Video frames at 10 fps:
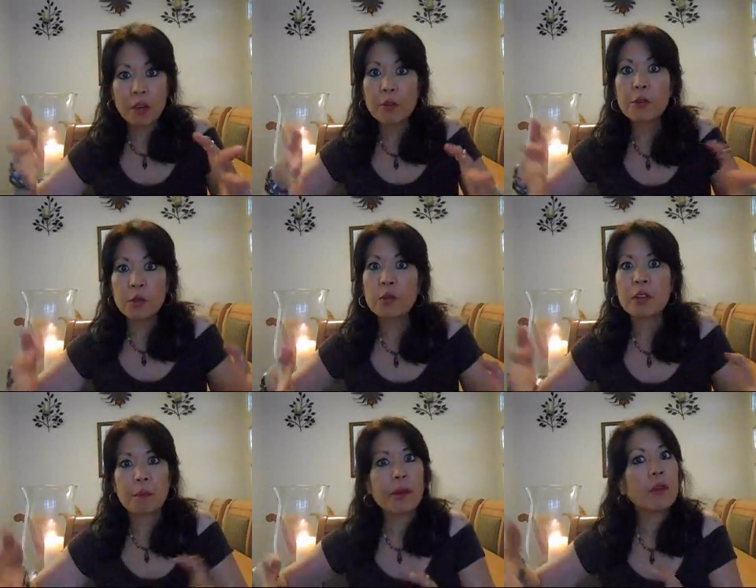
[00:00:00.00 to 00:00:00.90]
other you to
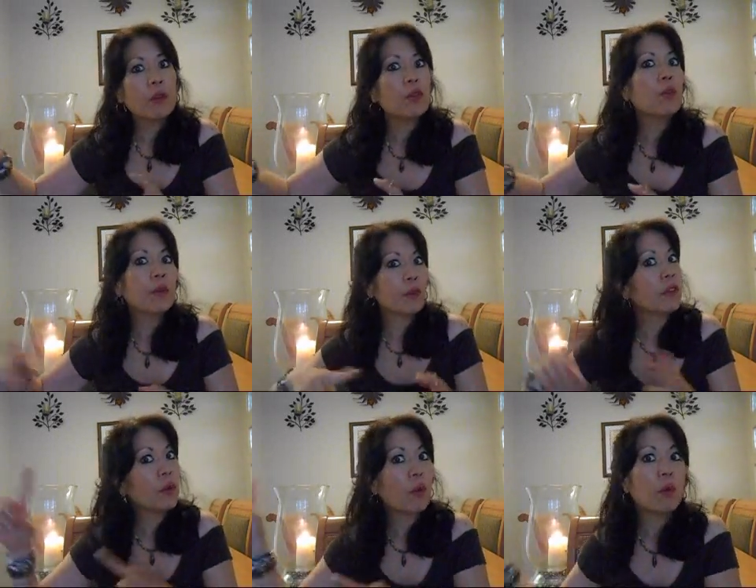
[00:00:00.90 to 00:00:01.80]
compare you to other
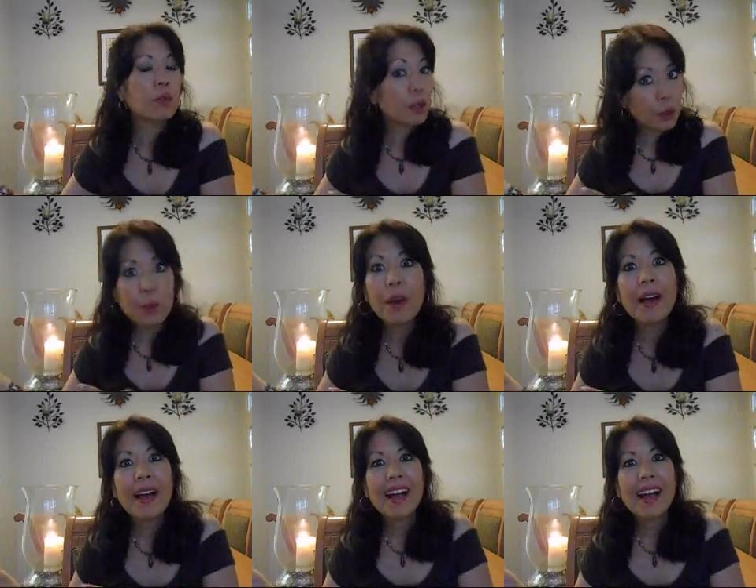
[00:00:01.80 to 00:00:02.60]
than your old you.